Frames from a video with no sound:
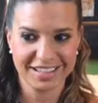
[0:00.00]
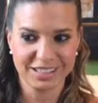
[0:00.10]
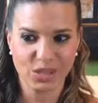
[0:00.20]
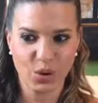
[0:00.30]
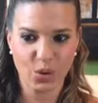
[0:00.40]

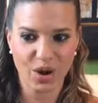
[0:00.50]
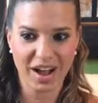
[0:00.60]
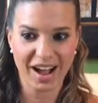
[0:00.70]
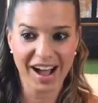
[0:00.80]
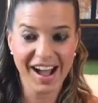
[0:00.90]
So
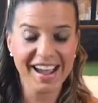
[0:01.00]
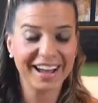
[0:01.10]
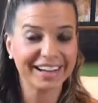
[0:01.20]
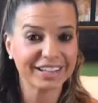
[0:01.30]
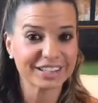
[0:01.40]
I
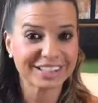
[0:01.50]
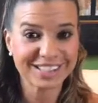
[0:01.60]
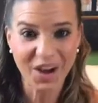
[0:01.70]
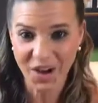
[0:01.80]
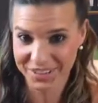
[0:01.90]
had
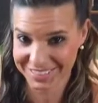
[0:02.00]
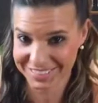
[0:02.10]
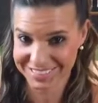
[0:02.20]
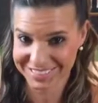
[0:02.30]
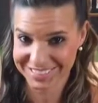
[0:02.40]

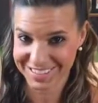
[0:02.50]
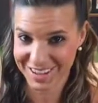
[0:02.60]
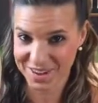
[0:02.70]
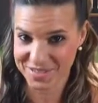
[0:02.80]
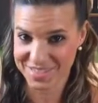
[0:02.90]
tons
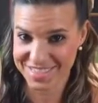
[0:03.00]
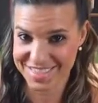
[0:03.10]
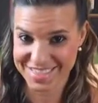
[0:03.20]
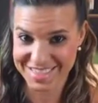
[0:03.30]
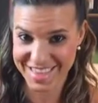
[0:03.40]
of
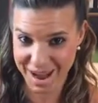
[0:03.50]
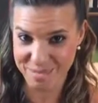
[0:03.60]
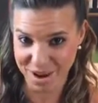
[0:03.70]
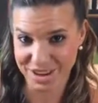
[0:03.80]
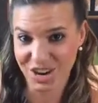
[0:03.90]

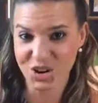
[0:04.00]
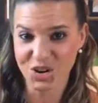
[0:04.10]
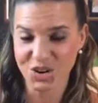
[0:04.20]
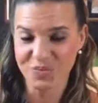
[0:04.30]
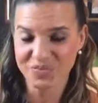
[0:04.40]
that pregnant
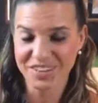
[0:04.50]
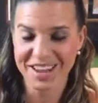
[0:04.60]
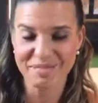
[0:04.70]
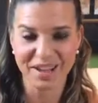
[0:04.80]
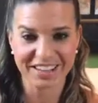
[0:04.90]
girl
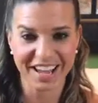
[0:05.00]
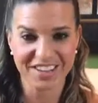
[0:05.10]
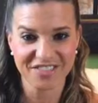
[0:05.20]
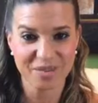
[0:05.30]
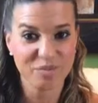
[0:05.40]
in my
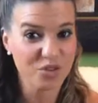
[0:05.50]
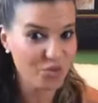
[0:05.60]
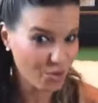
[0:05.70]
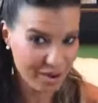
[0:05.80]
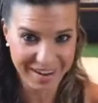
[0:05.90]
life
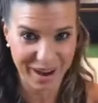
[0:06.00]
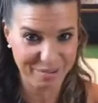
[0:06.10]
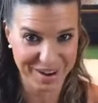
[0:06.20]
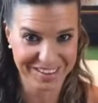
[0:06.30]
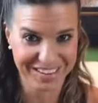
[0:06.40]
before I
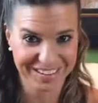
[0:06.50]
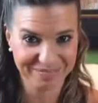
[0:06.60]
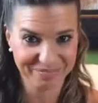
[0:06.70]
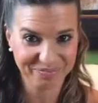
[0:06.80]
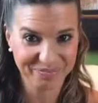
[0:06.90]
got pregnant.